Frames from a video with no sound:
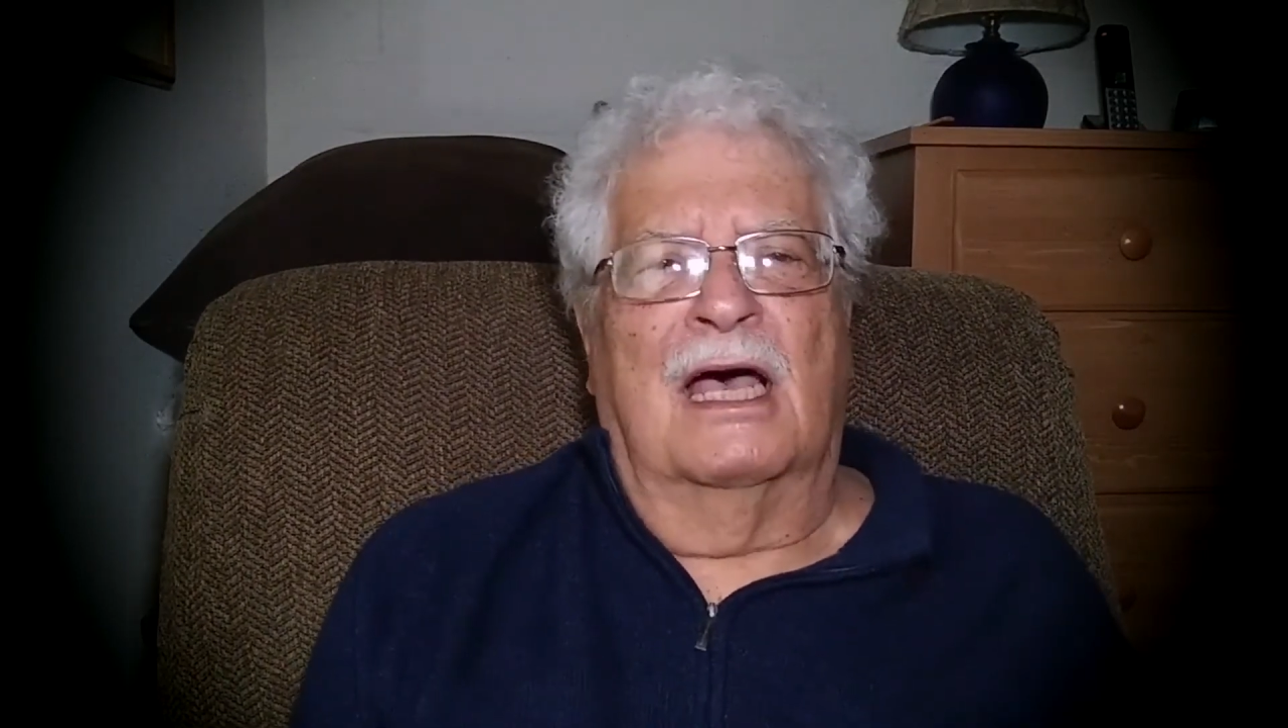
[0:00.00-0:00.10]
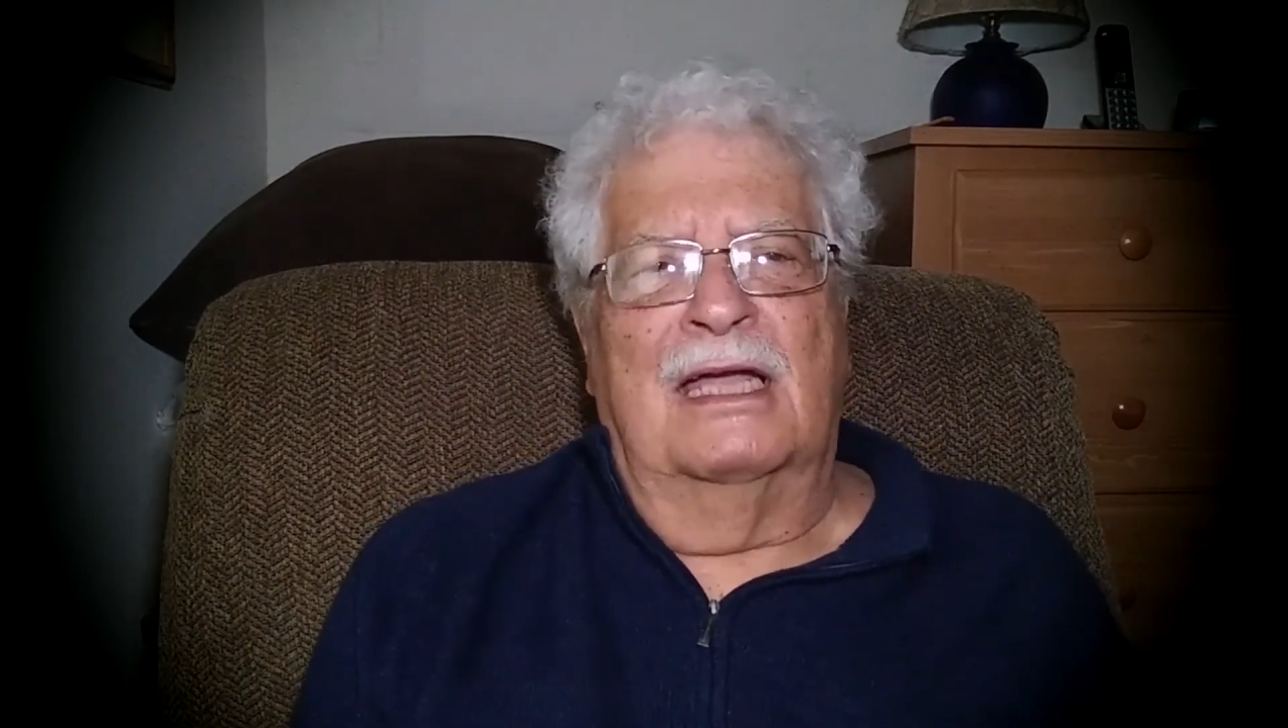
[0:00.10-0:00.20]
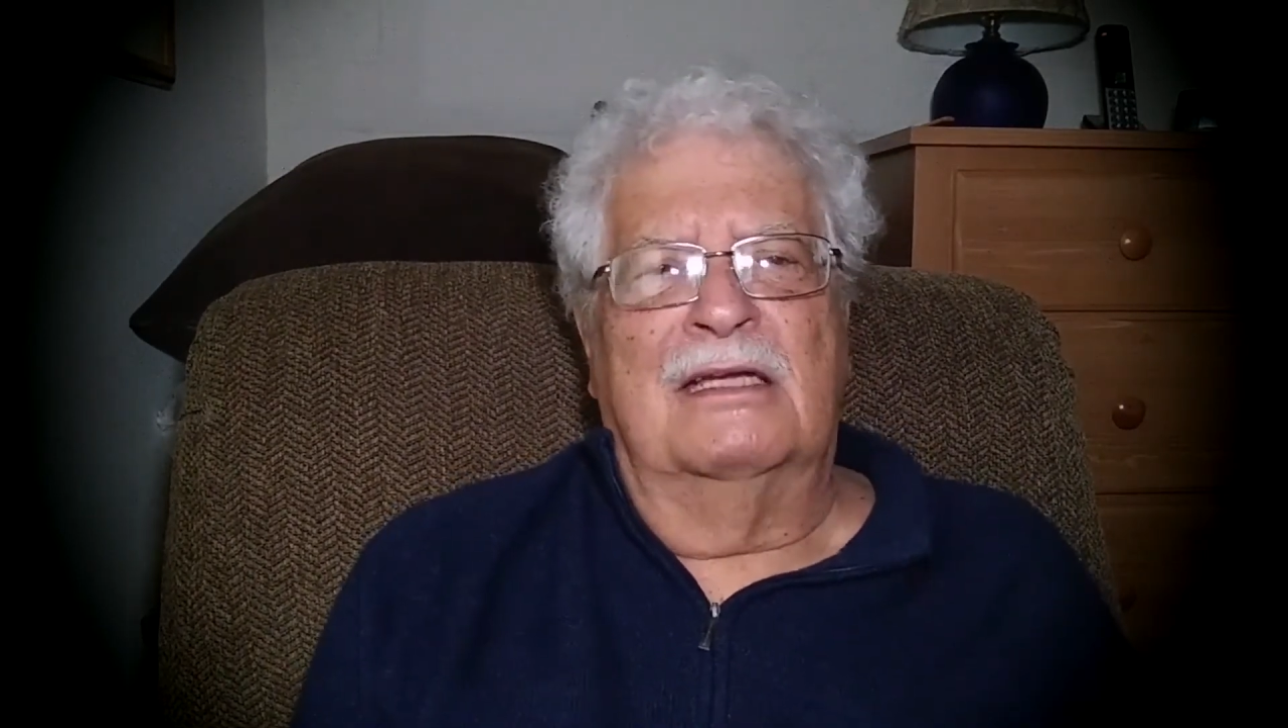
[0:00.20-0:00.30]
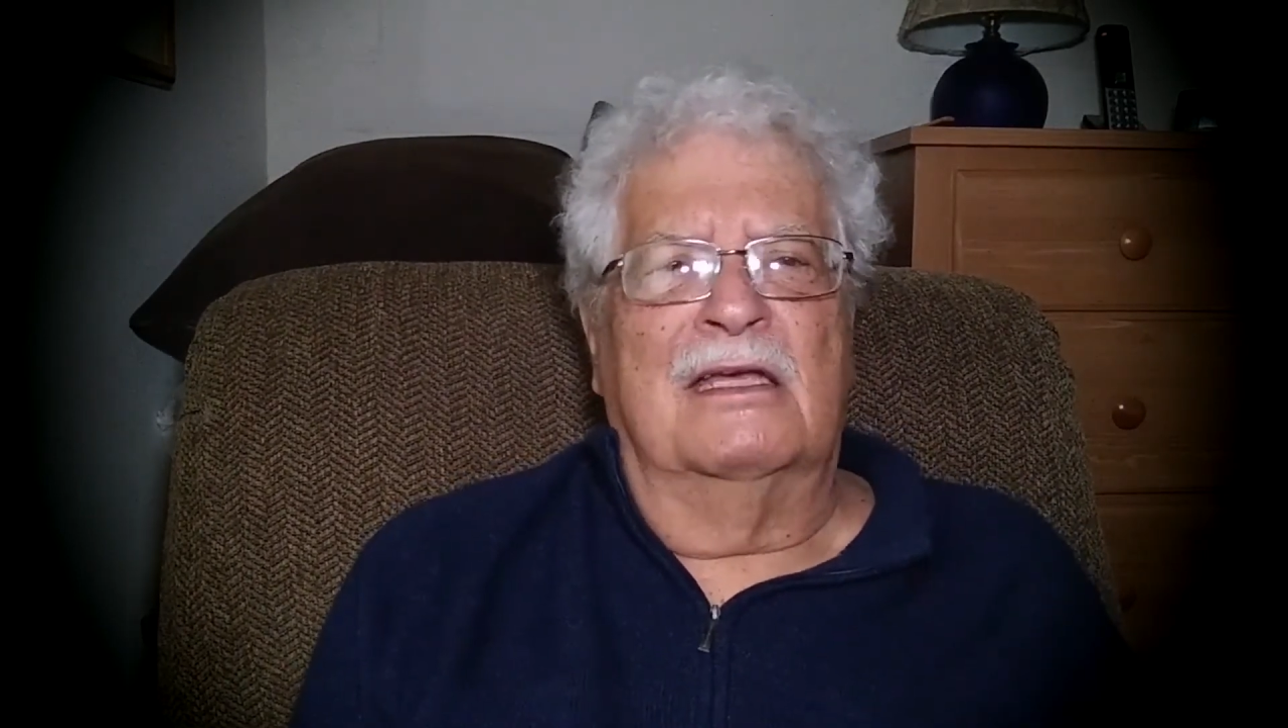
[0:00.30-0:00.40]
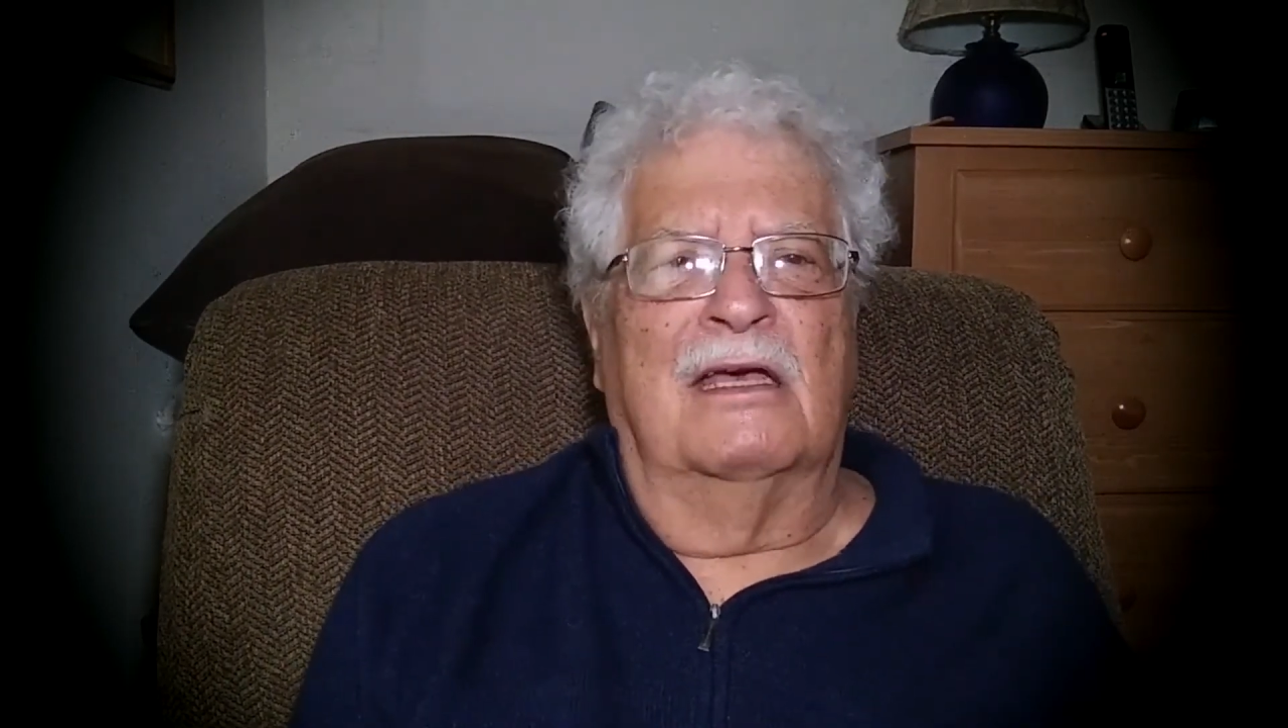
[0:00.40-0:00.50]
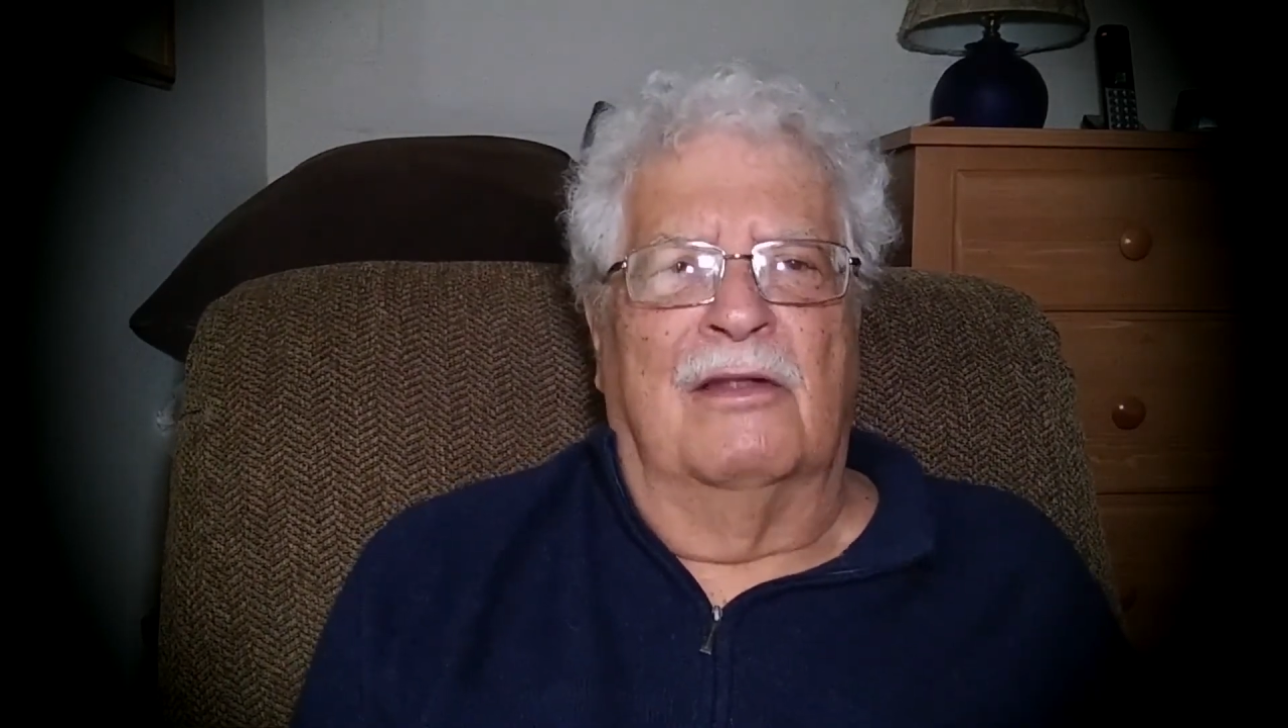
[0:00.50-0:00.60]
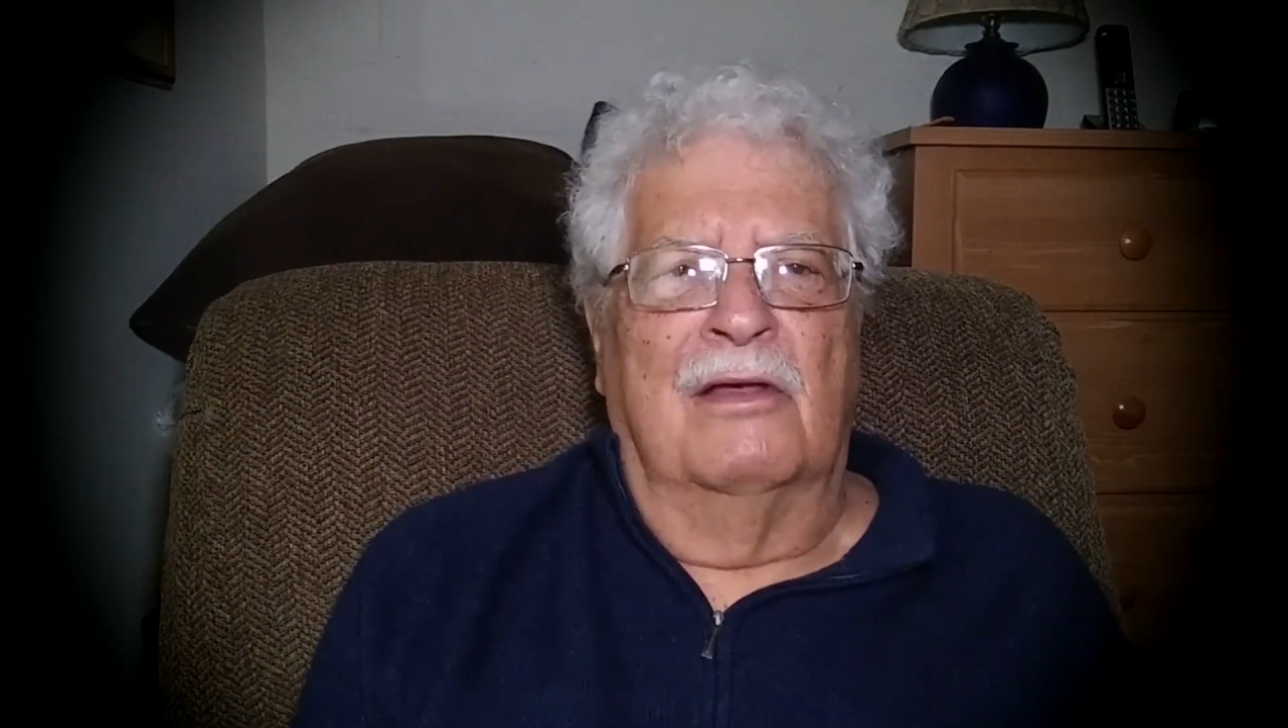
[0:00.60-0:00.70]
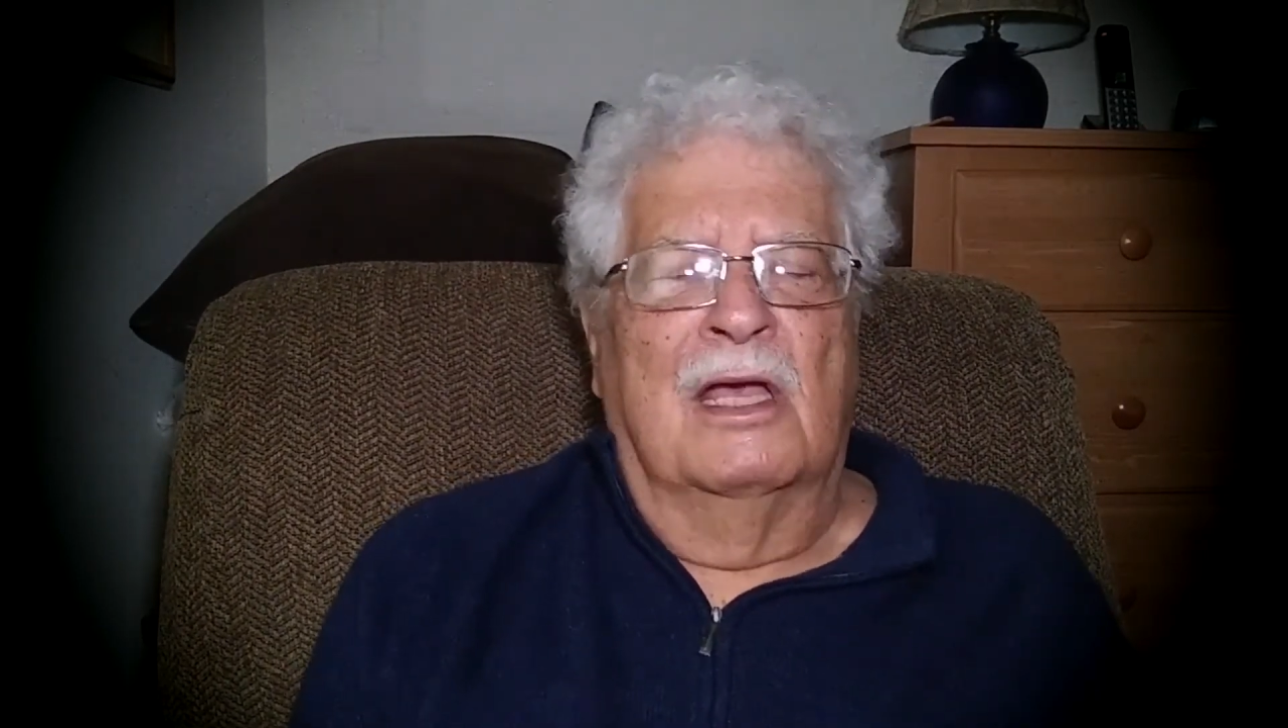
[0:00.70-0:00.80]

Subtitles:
I did.